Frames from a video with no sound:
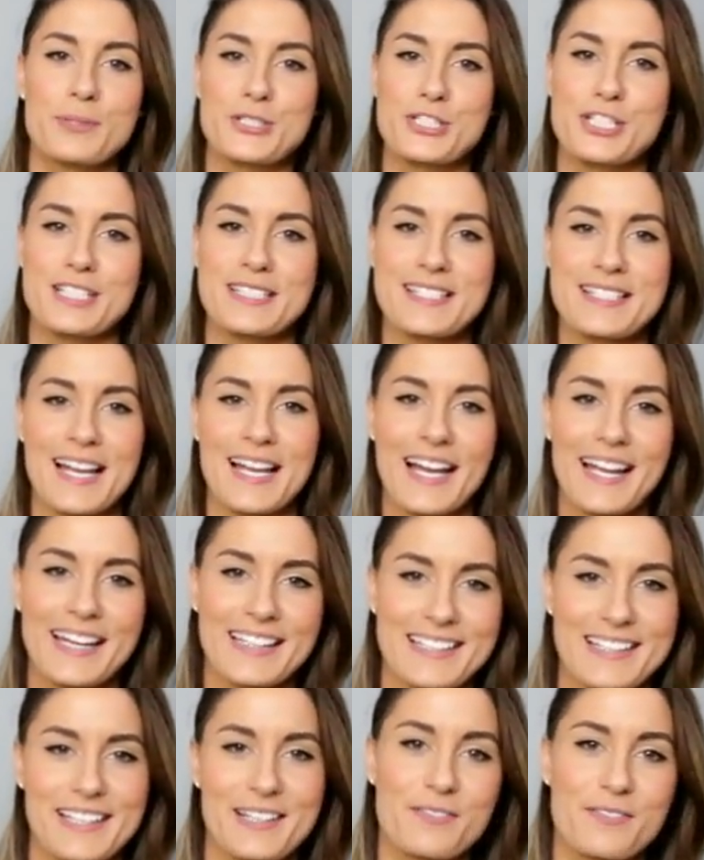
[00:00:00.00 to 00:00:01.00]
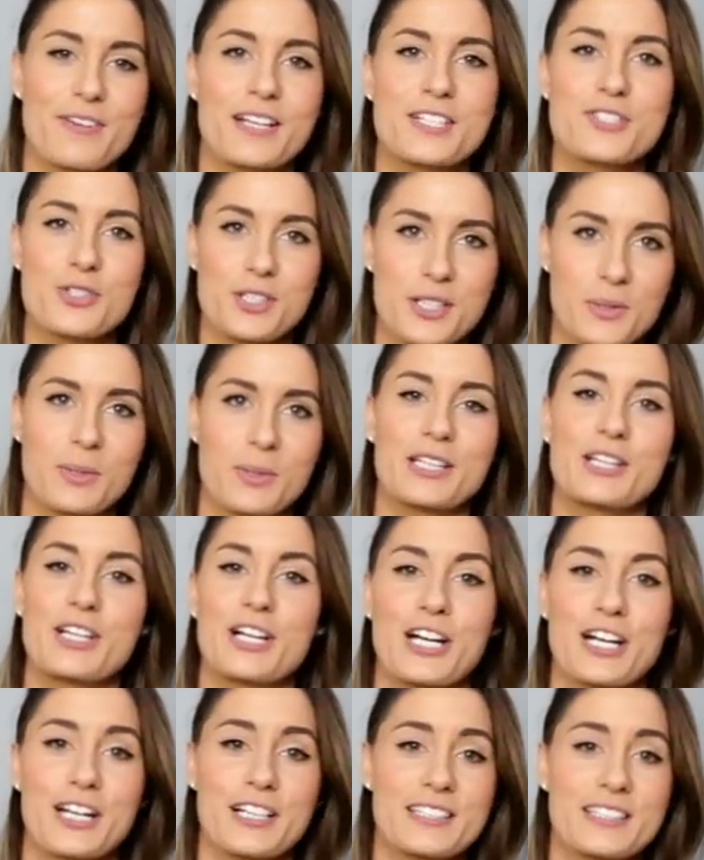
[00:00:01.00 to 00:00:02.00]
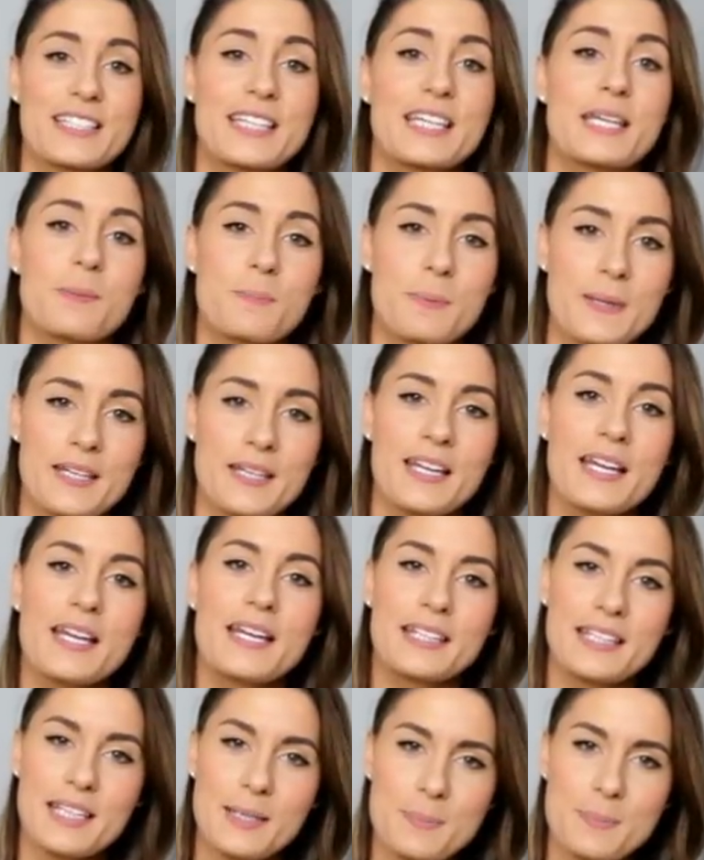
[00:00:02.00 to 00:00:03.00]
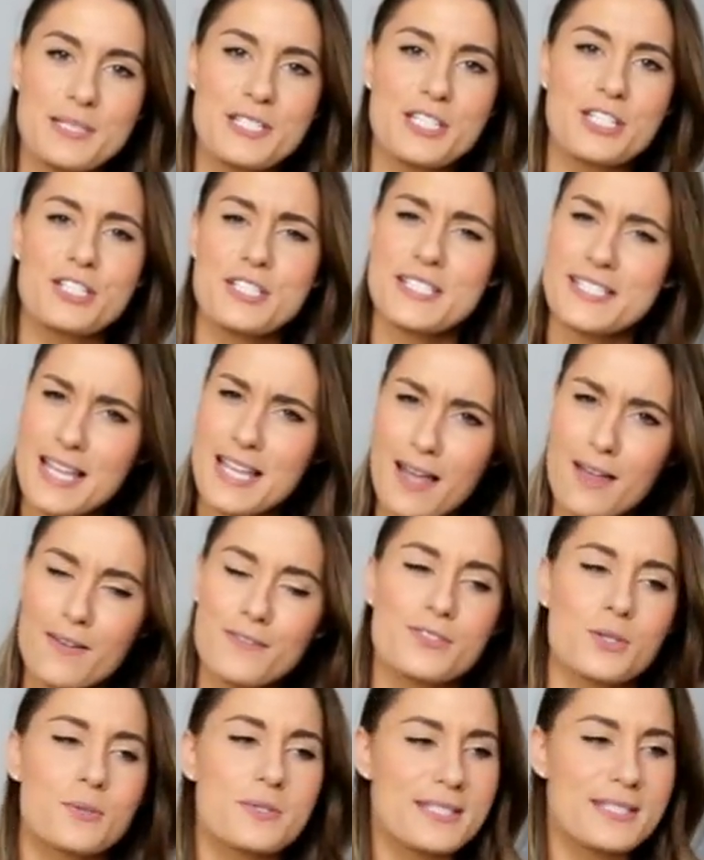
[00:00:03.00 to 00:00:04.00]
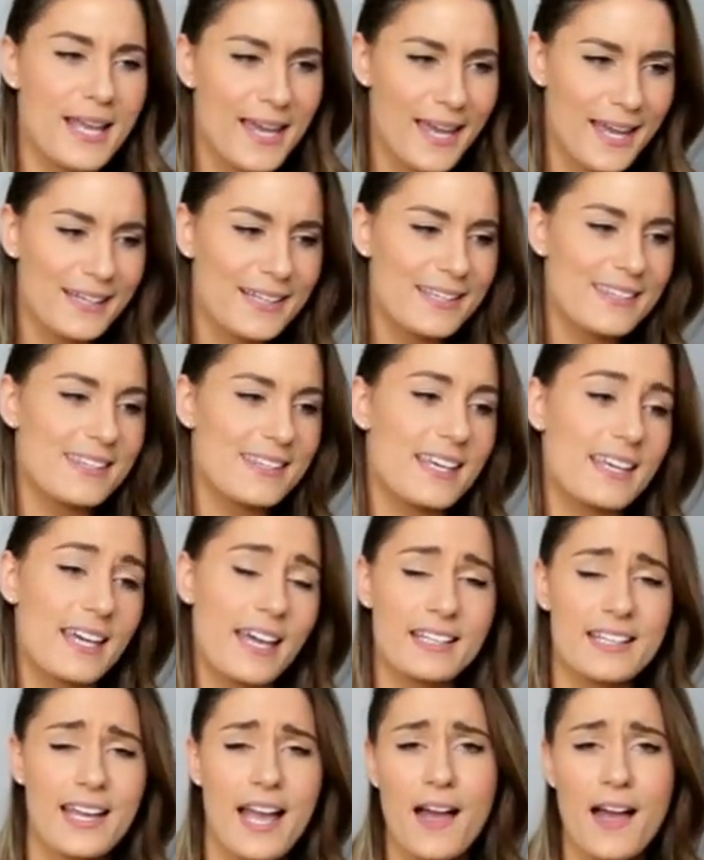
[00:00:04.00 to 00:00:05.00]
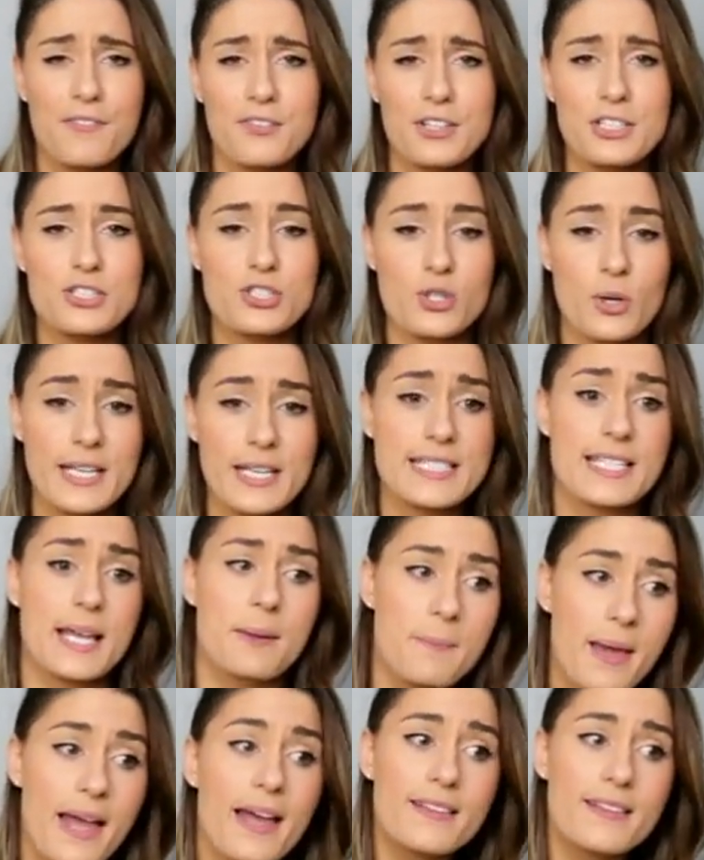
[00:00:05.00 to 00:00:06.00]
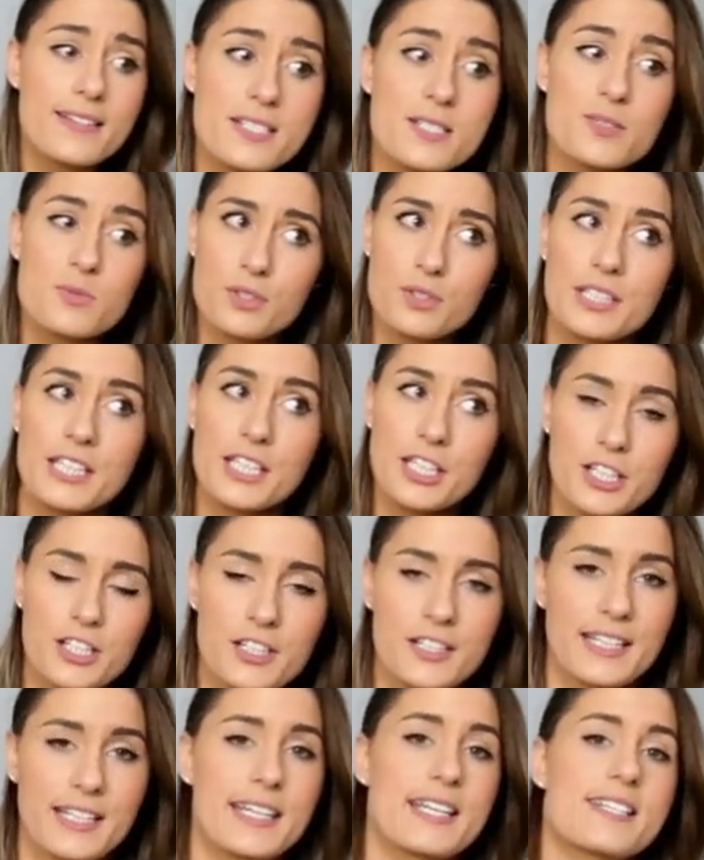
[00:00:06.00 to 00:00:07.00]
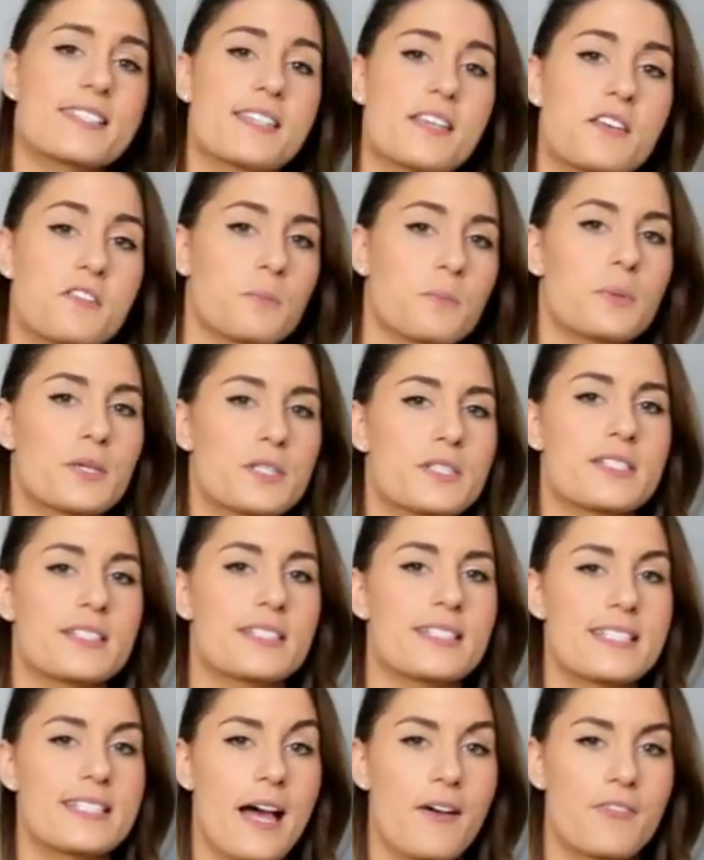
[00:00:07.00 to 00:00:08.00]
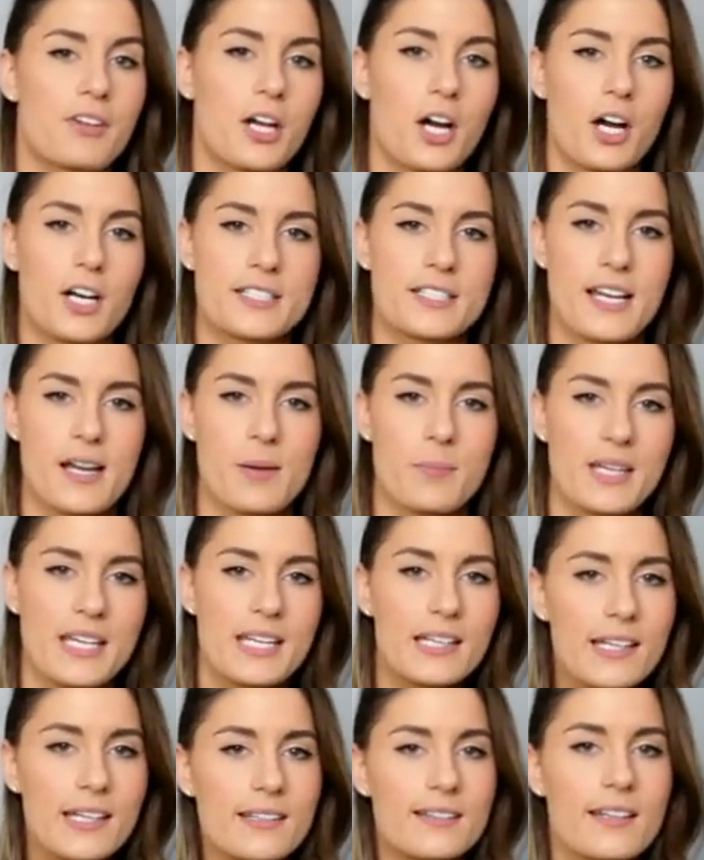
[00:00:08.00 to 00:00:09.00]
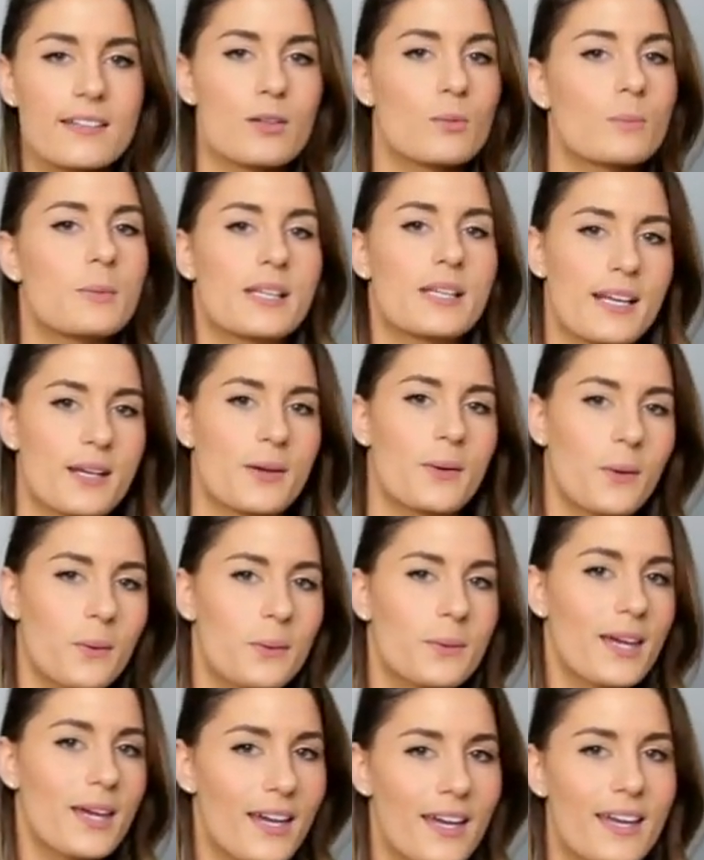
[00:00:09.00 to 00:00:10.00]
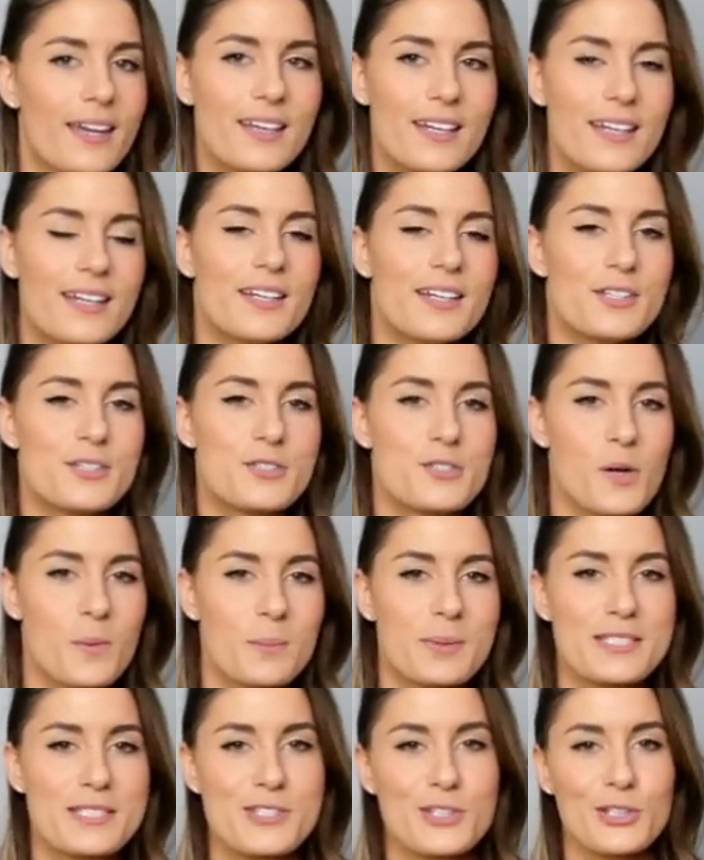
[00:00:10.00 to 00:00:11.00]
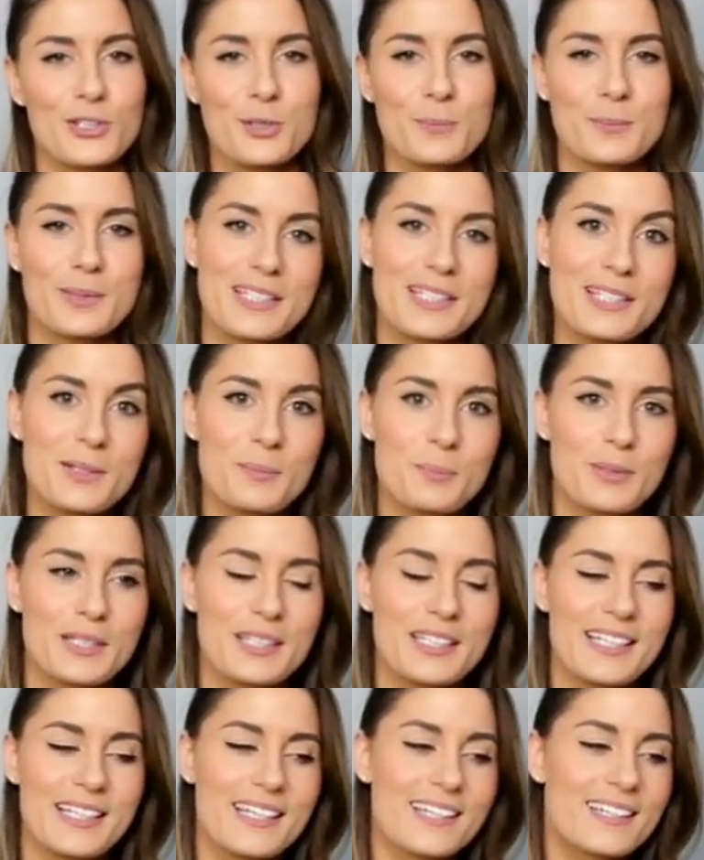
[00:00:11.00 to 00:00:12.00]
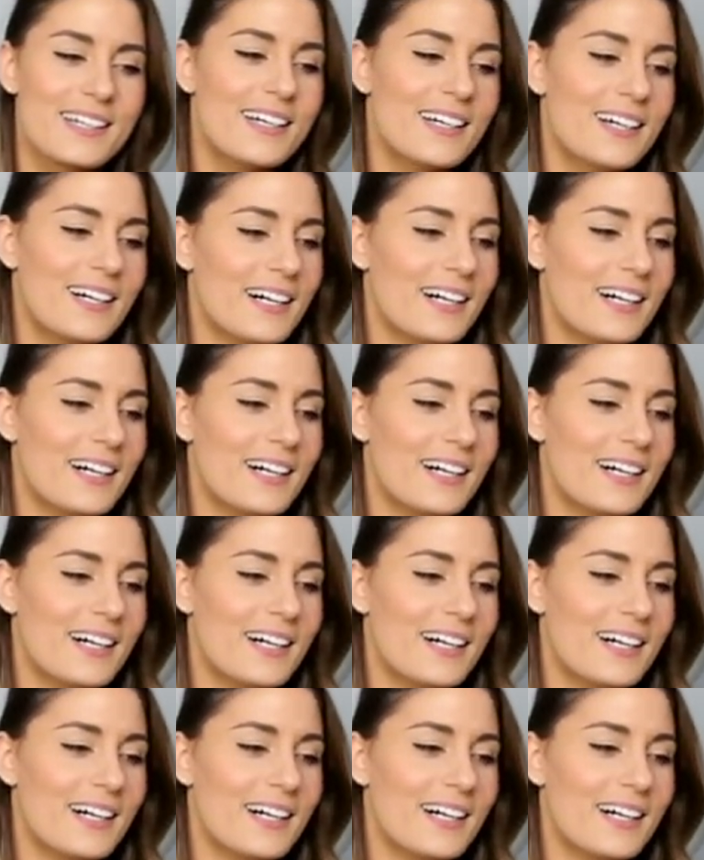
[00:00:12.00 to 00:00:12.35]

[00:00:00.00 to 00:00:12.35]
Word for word: Push it aside, and then yeah, eventually we learn keep it keep it to yourself. Don't say anything. And yeah, if you're enjoying, it, say, "Man, this is really good." In case the other person is having a hard time eating, then they'll be like, "Okay, you told me it's good. I'm gonna keep eating."